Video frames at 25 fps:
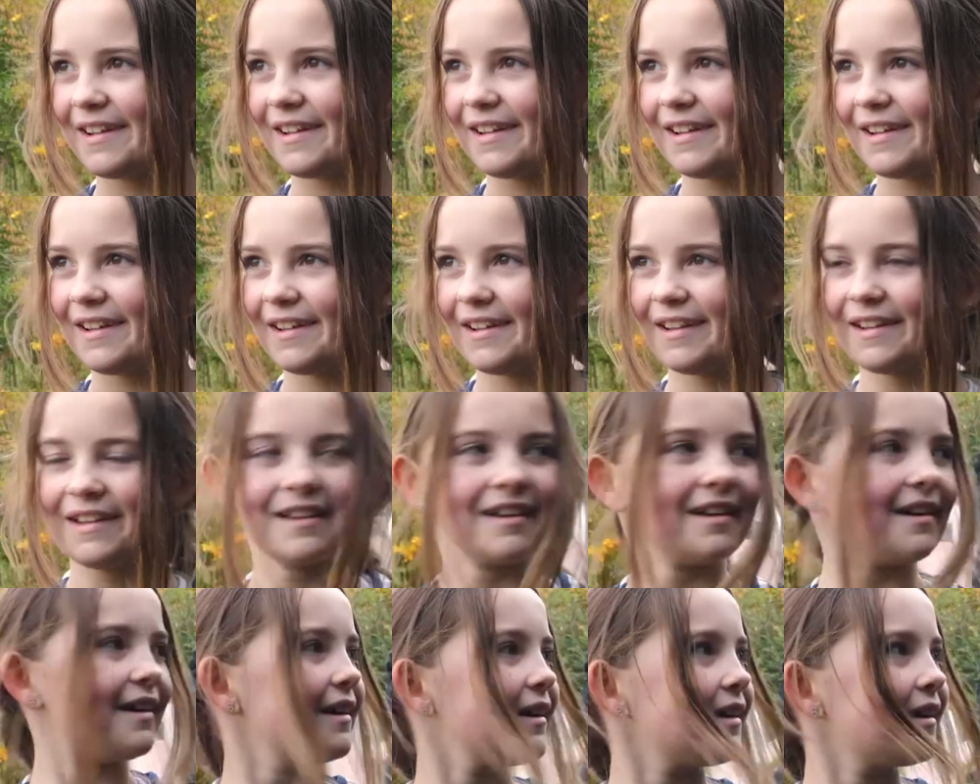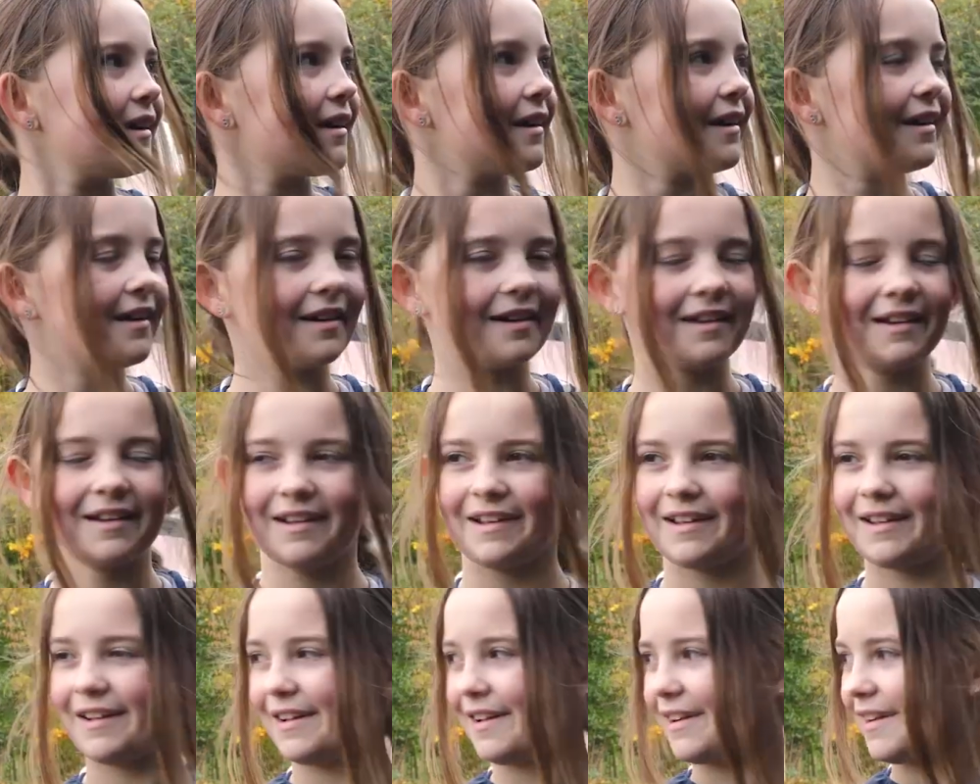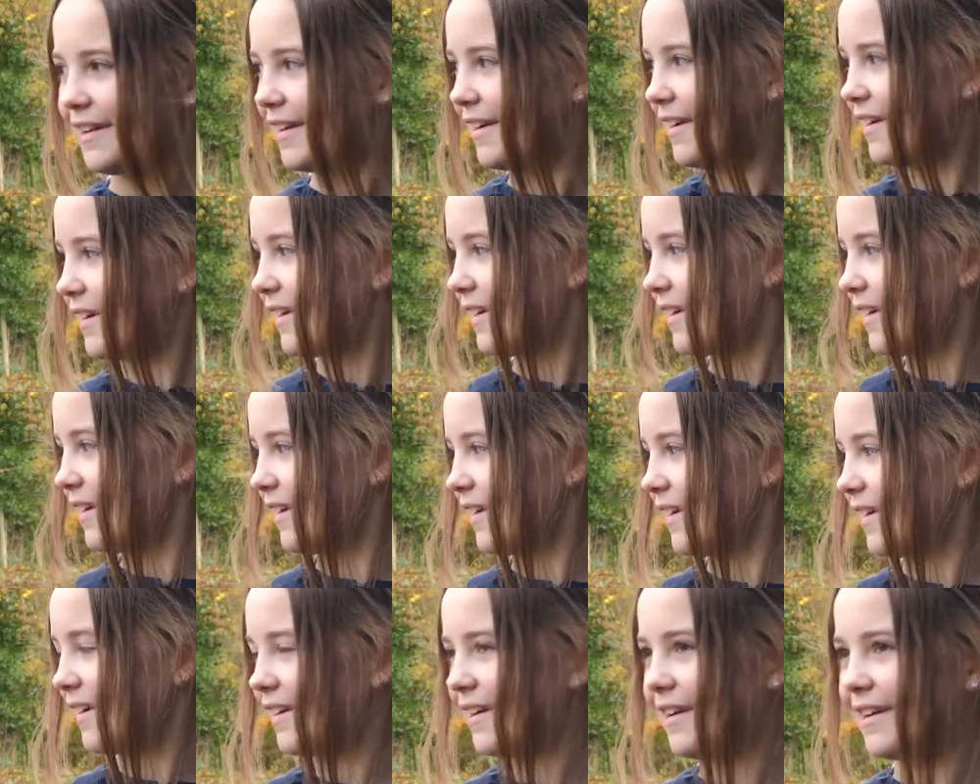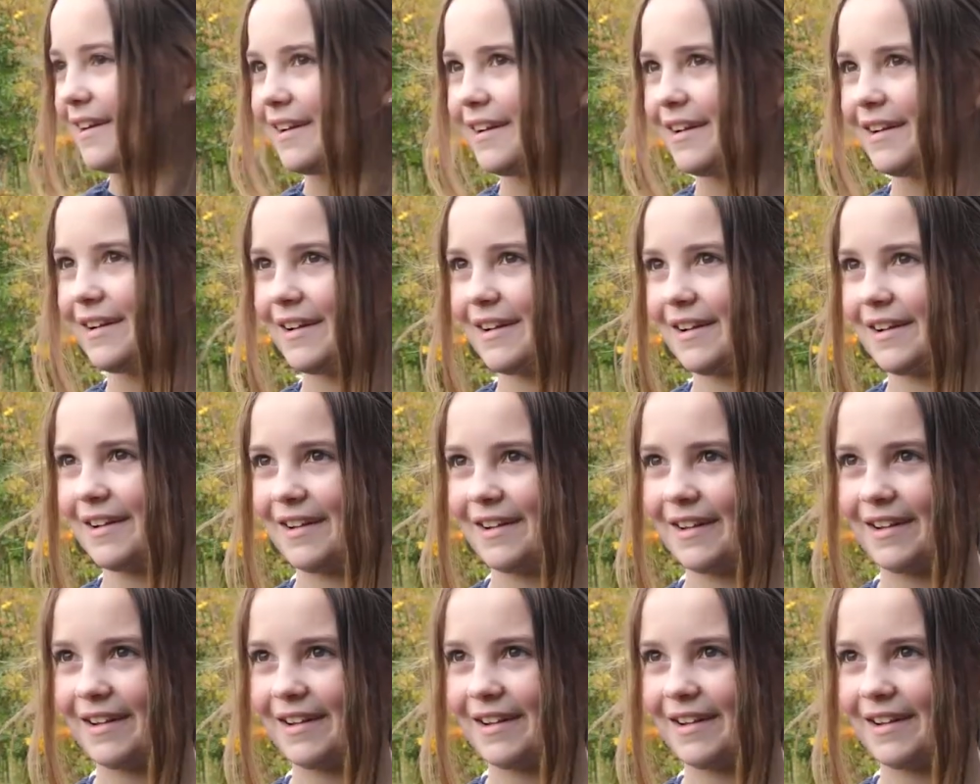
(not speaking)